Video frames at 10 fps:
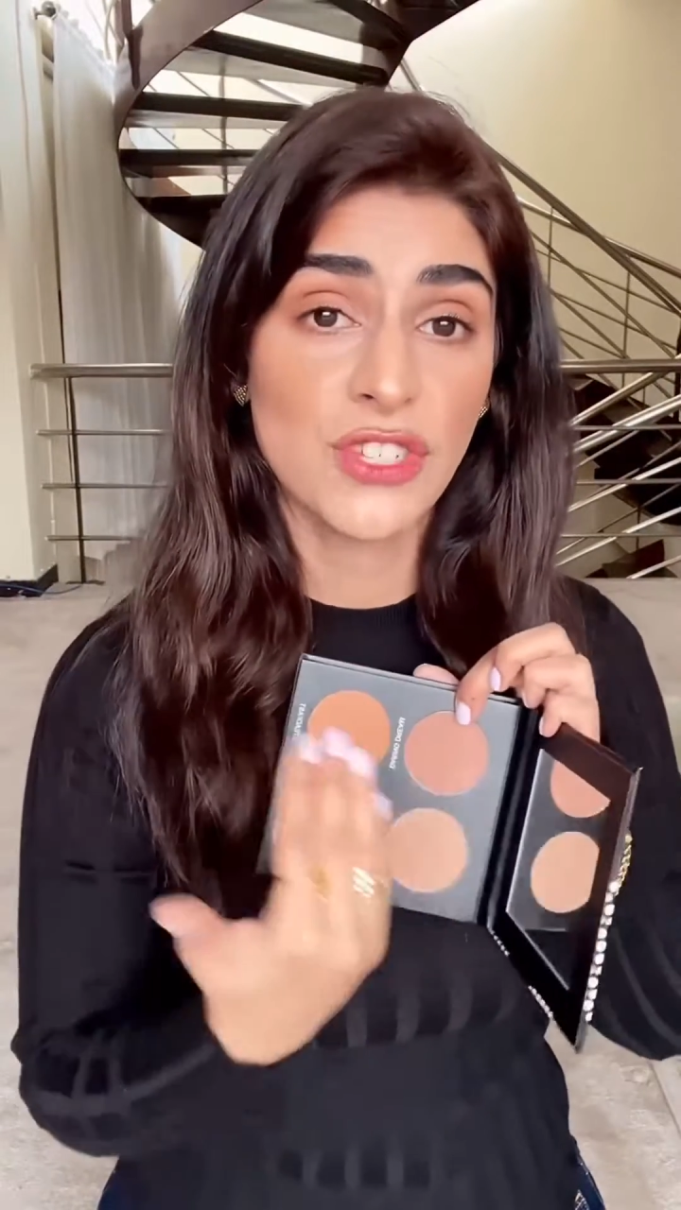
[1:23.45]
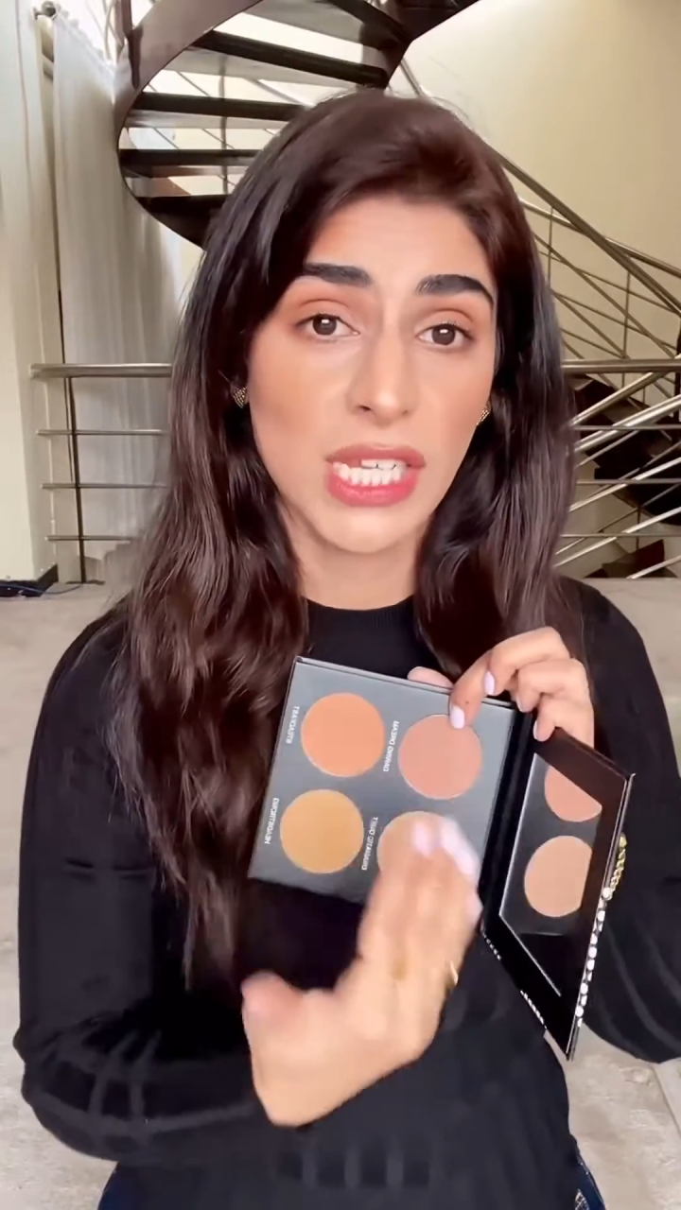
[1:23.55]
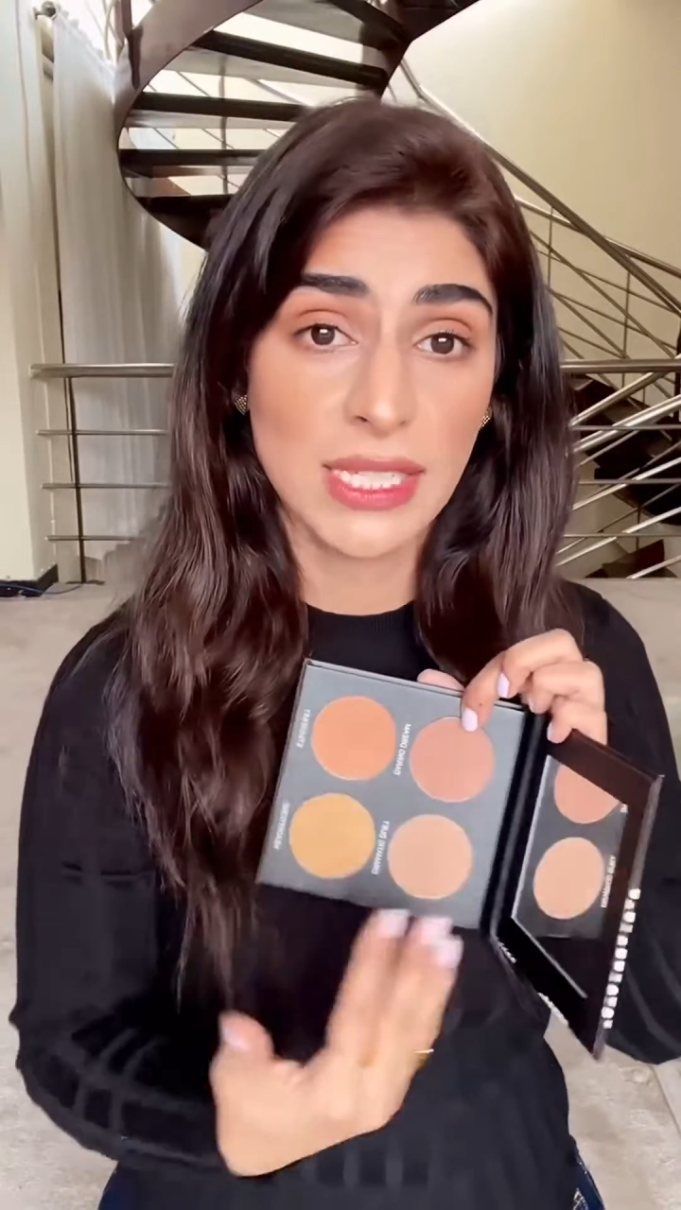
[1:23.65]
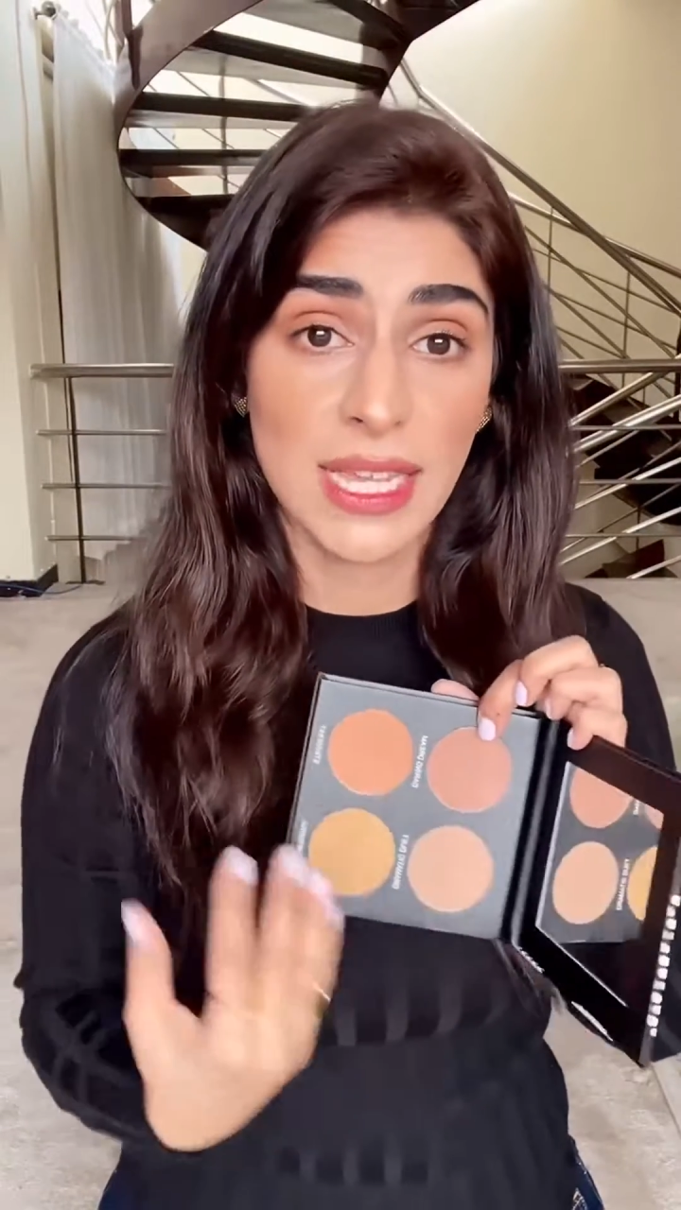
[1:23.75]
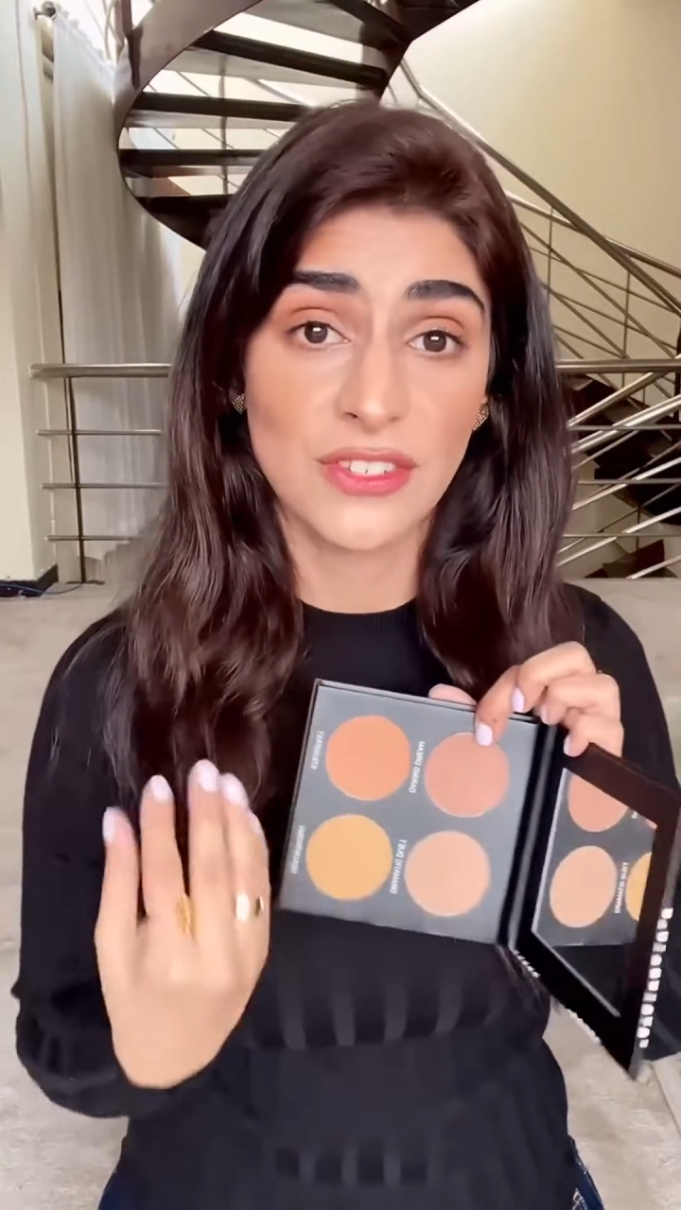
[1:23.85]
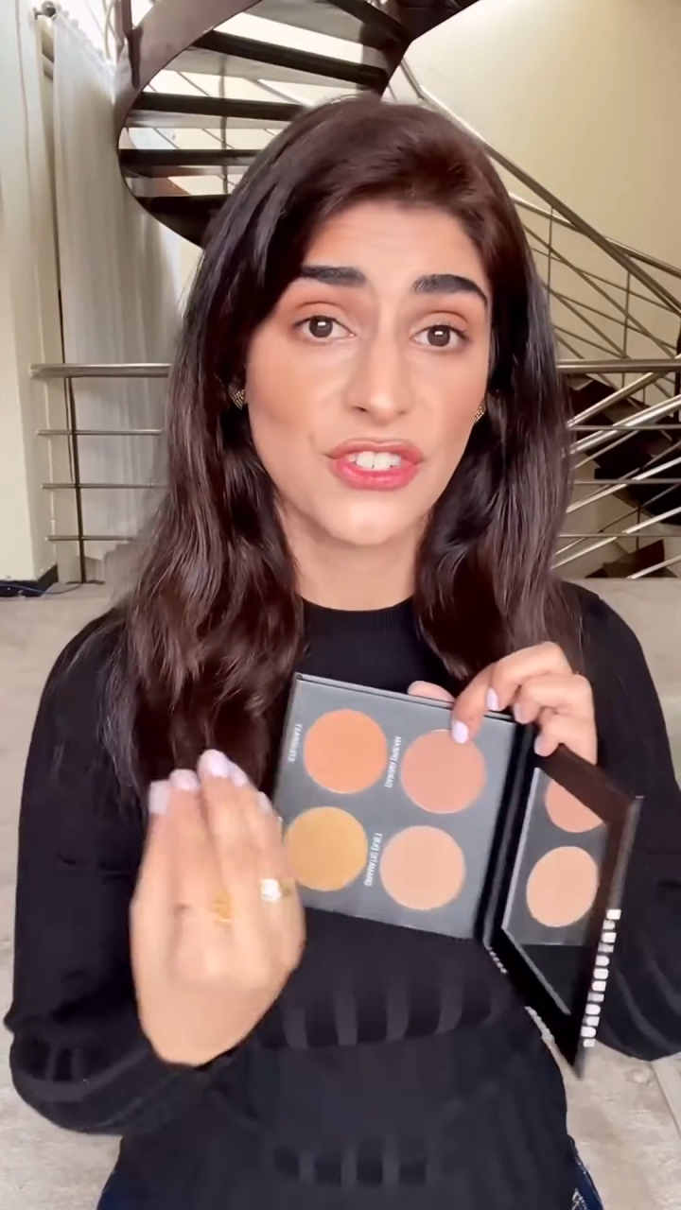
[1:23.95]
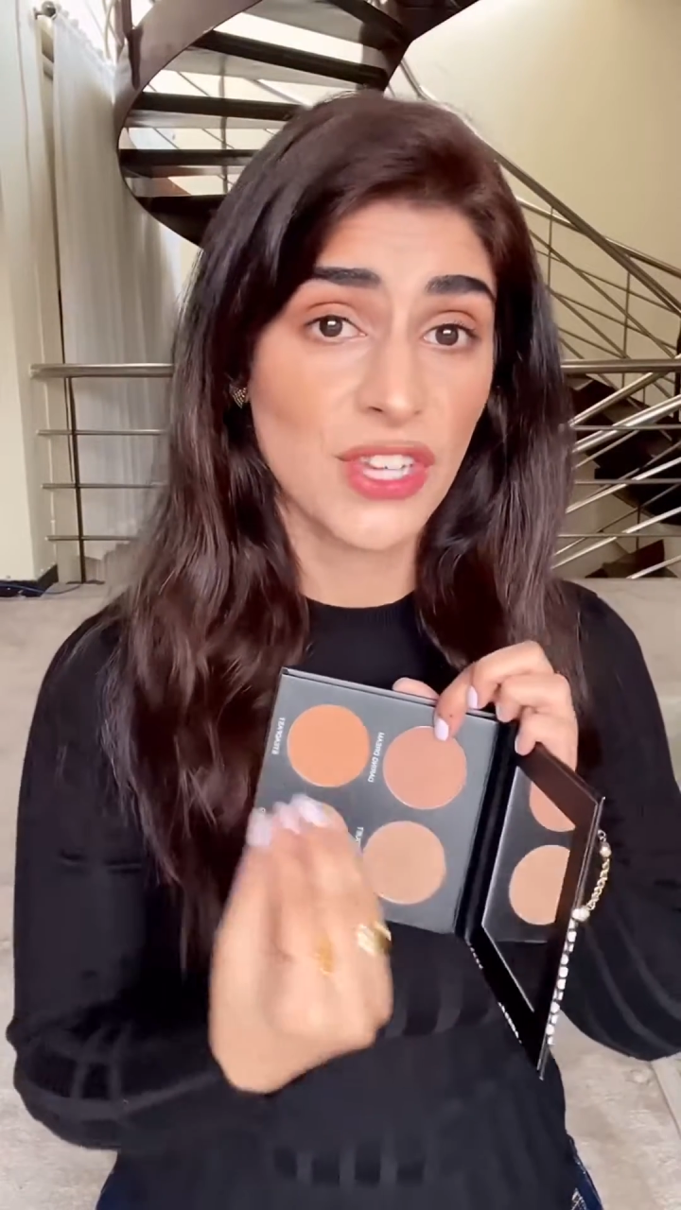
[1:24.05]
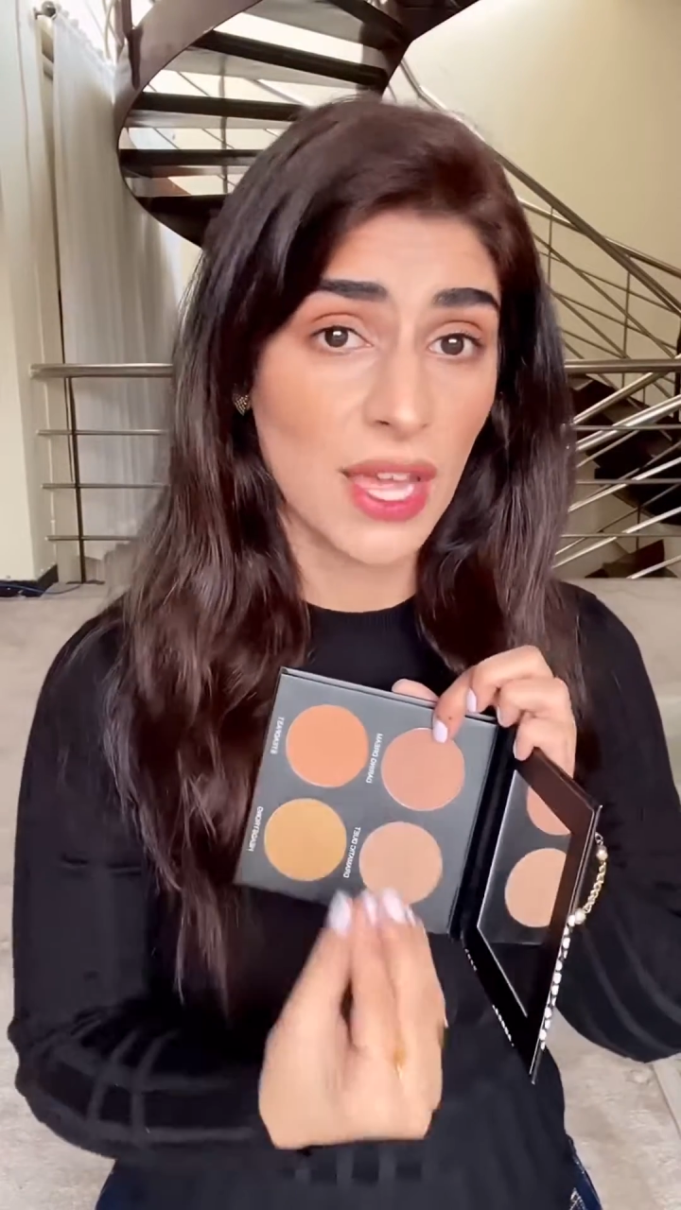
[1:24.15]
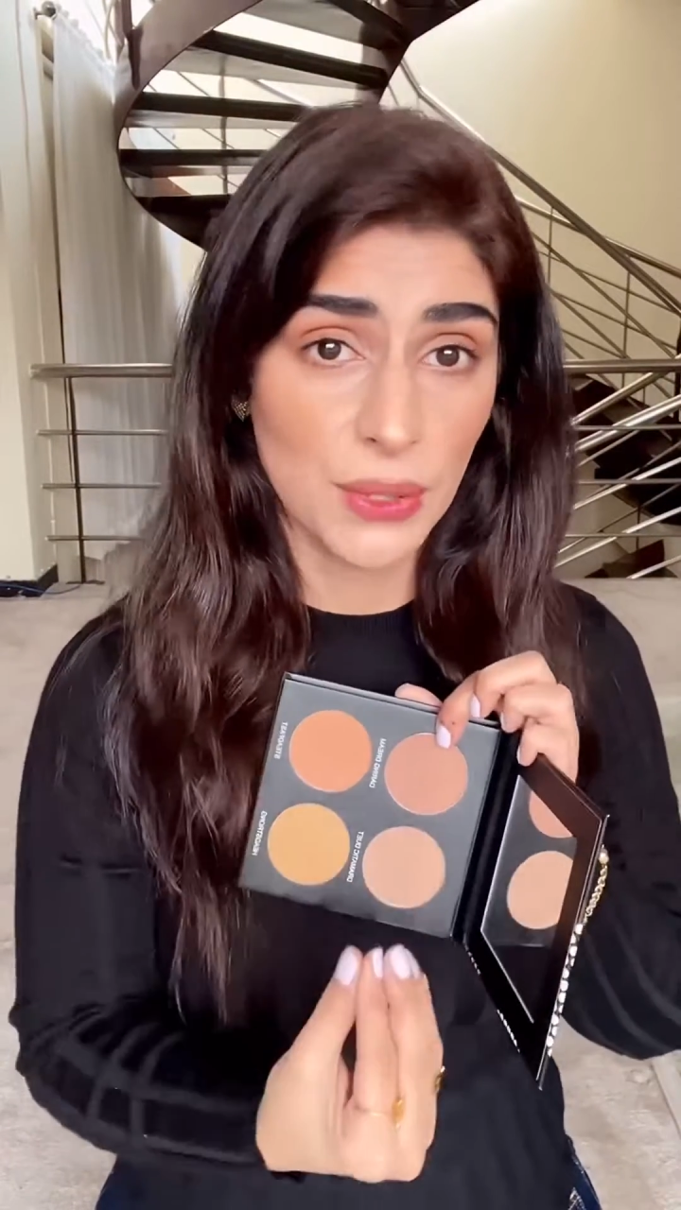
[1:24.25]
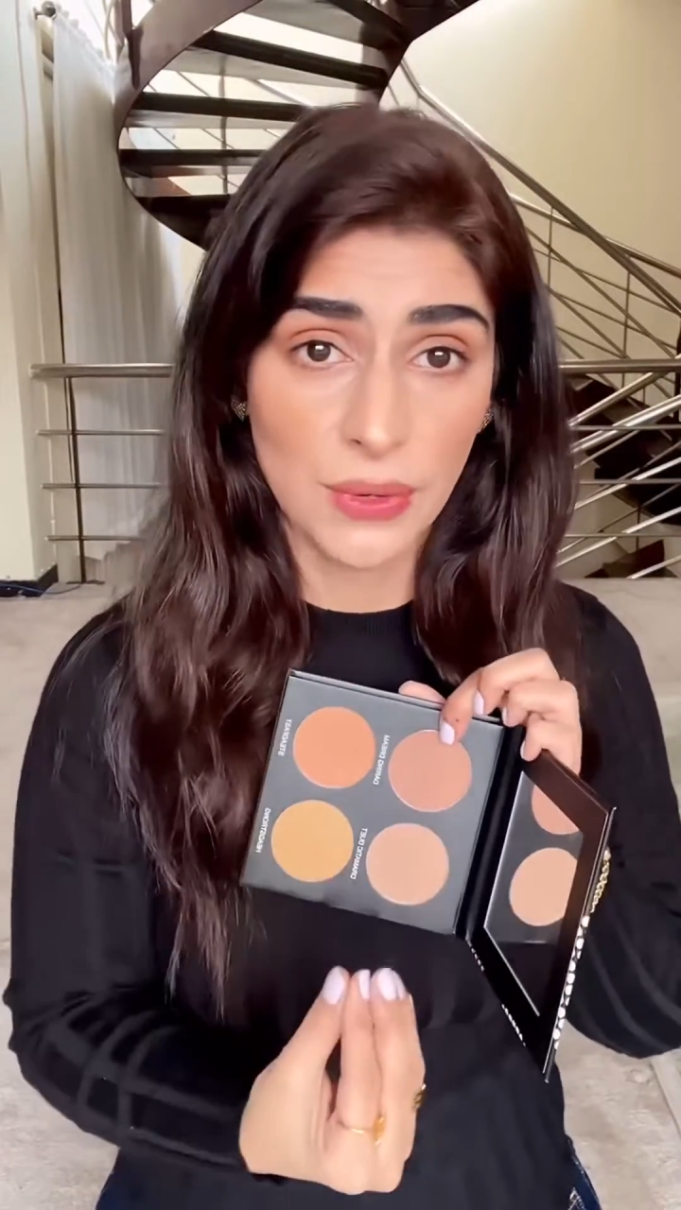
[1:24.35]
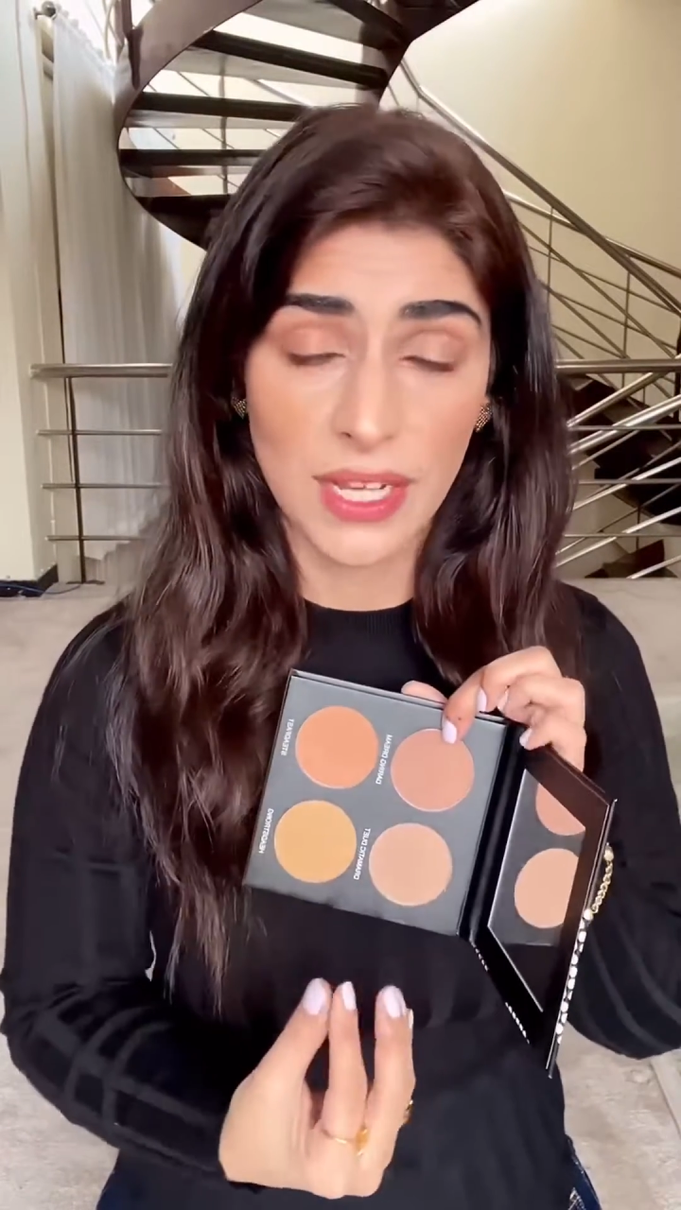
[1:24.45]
shades and shadow,